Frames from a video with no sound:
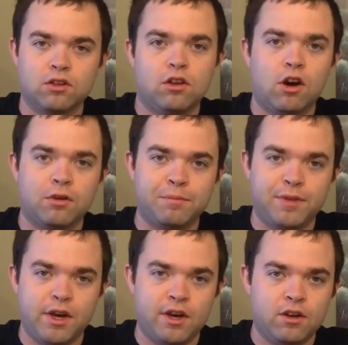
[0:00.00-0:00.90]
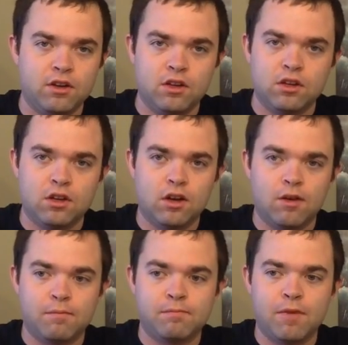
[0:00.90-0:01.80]
autumn day
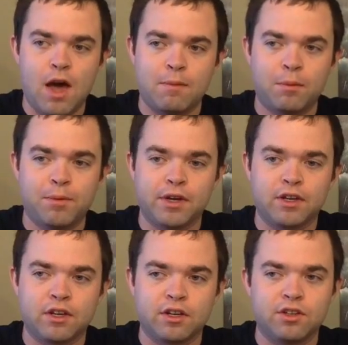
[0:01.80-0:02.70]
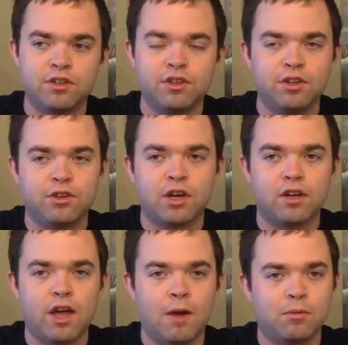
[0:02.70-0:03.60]
apple picking, and you got
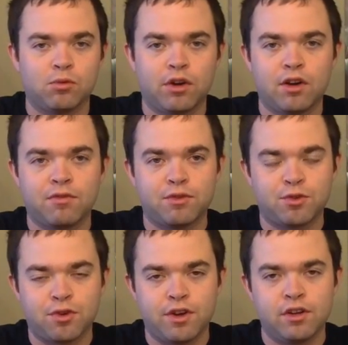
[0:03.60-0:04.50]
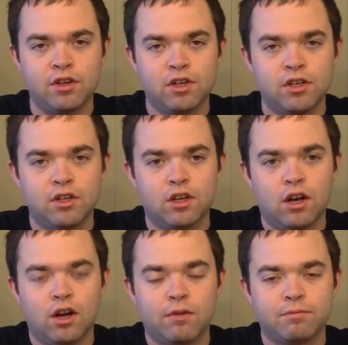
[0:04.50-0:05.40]
an apple right off the tree.
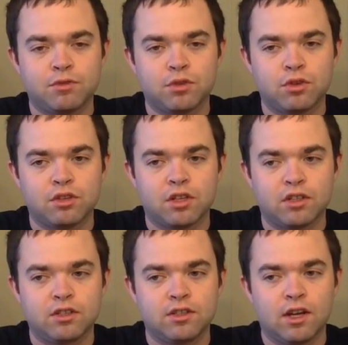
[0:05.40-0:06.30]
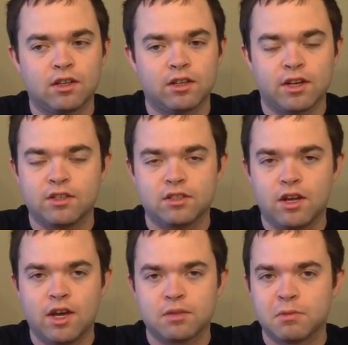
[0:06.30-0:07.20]
Sort of thing. Not like it
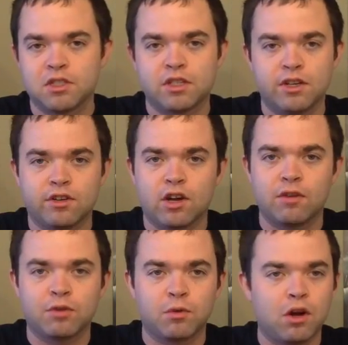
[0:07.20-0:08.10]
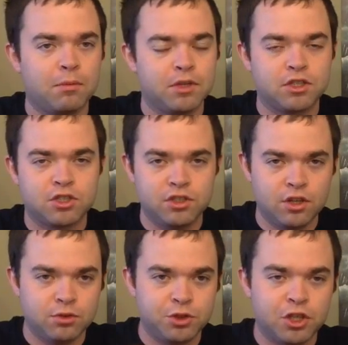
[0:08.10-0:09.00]
hasn't been sitting around for a while, but it's
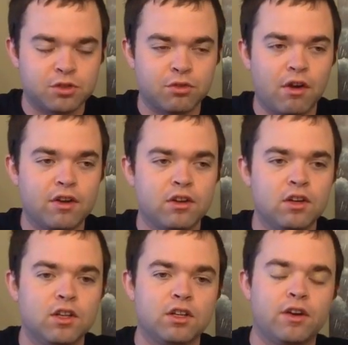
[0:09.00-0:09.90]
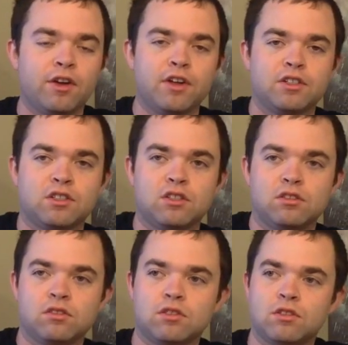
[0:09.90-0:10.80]
just right. A nice
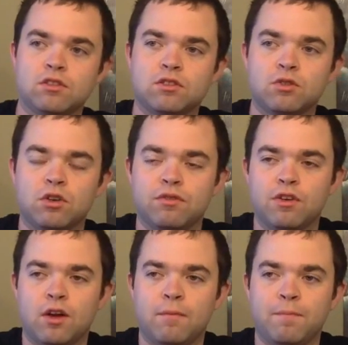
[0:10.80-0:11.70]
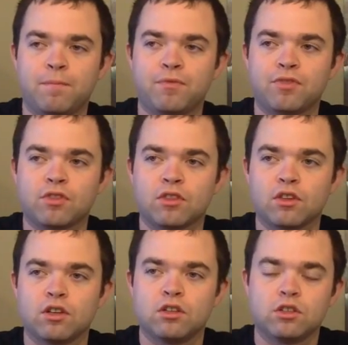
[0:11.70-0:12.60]
sort of
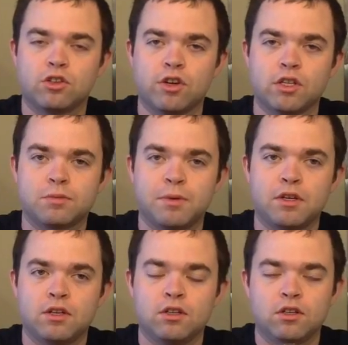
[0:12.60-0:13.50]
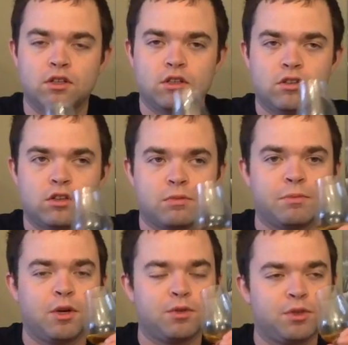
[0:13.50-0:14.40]
crisp
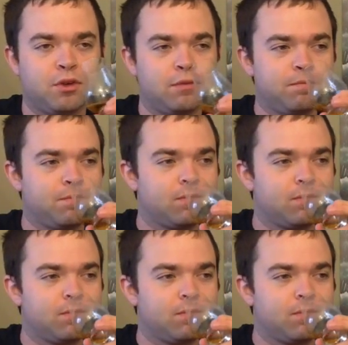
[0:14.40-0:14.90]
note to it.